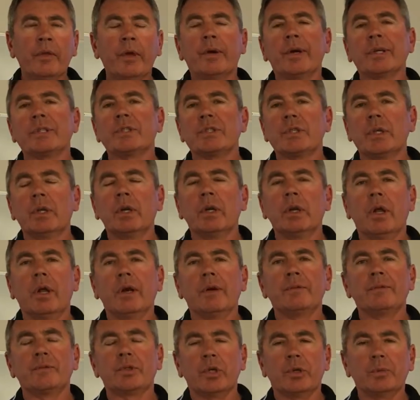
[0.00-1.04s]
There are still a lot
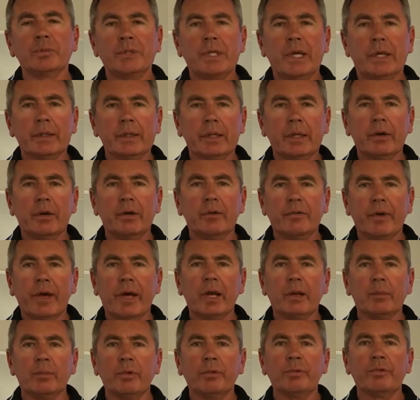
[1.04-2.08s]
of jobs out there
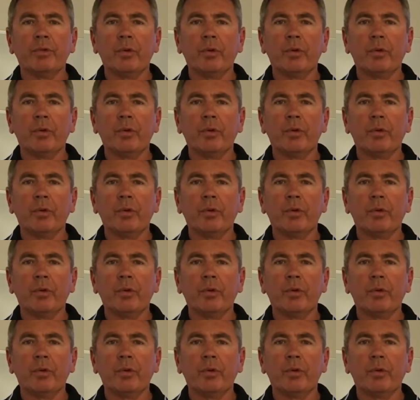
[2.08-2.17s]
available